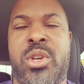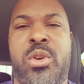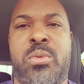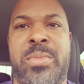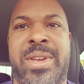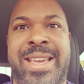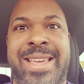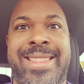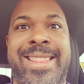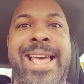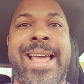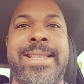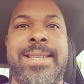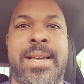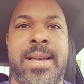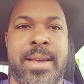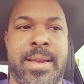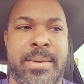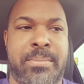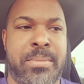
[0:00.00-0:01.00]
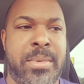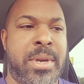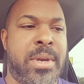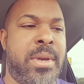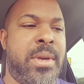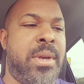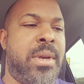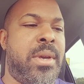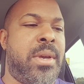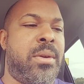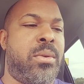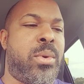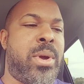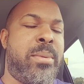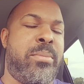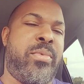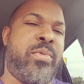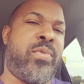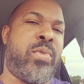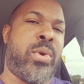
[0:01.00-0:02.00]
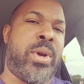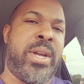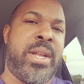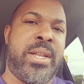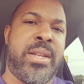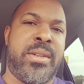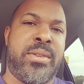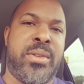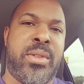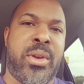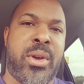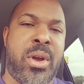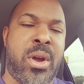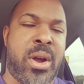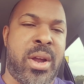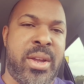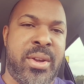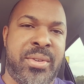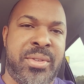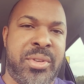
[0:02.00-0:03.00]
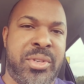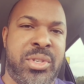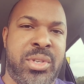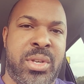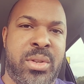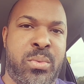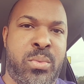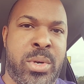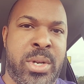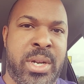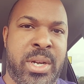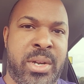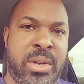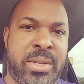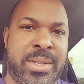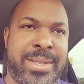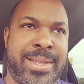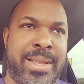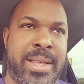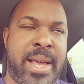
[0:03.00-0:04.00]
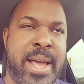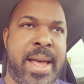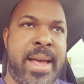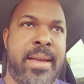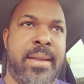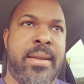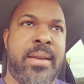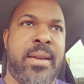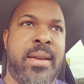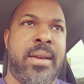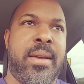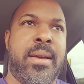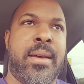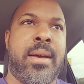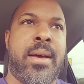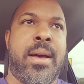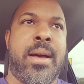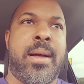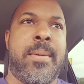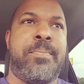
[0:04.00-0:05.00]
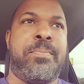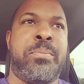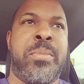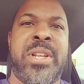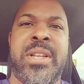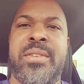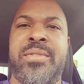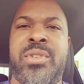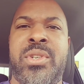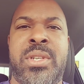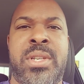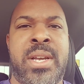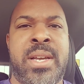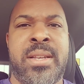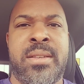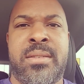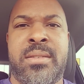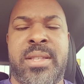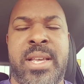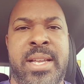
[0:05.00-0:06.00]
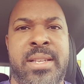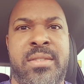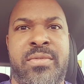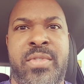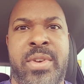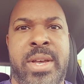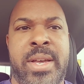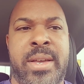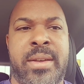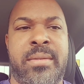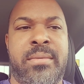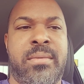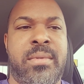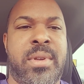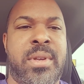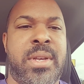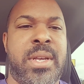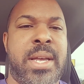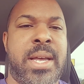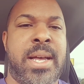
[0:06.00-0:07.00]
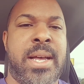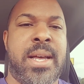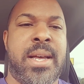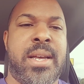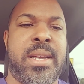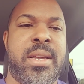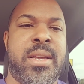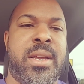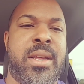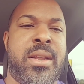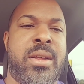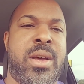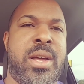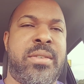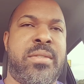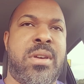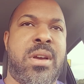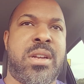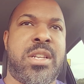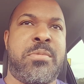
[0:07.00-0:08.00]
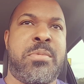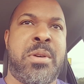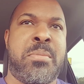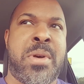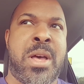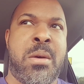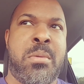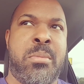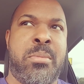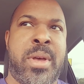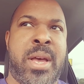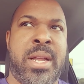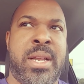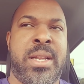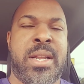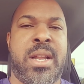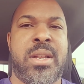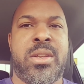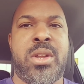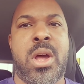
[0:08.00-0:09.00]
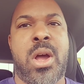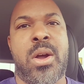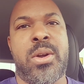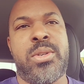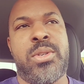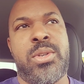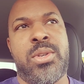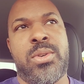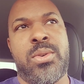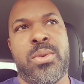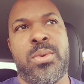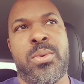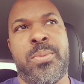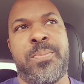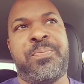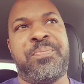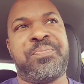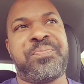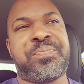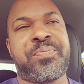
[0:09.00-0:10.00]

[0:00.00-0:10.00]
told me at that time, right before getting into the car here, that she didn't want to go to that. But if she does, that's fine. You know, I talked to my mom about it. I talked to